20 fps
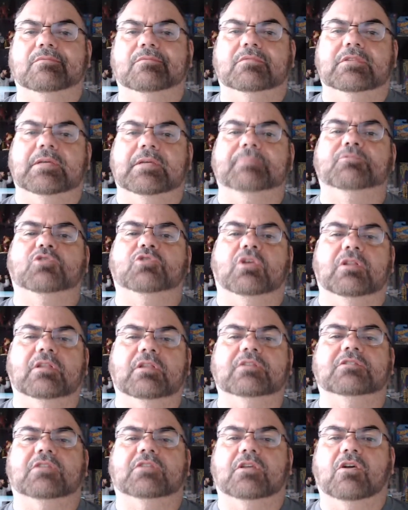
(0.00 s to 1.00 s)
tips on
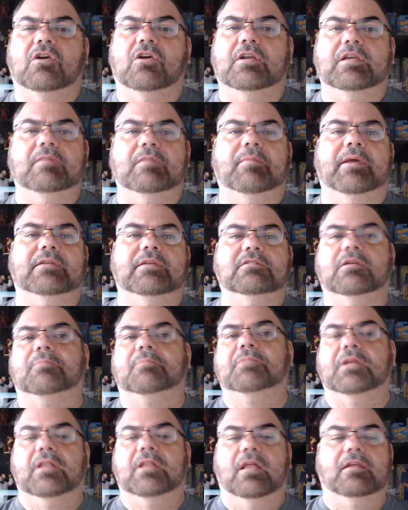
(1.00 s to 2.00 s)
listing on eBay,
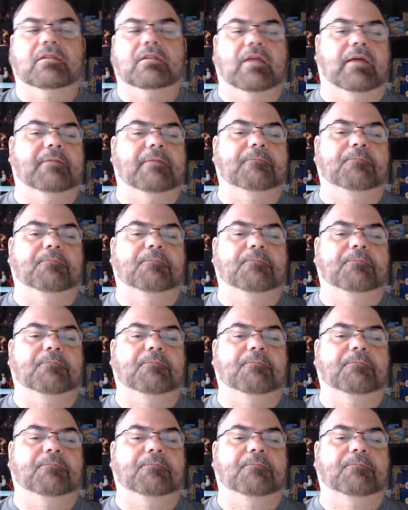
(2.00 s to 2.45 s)
something like that.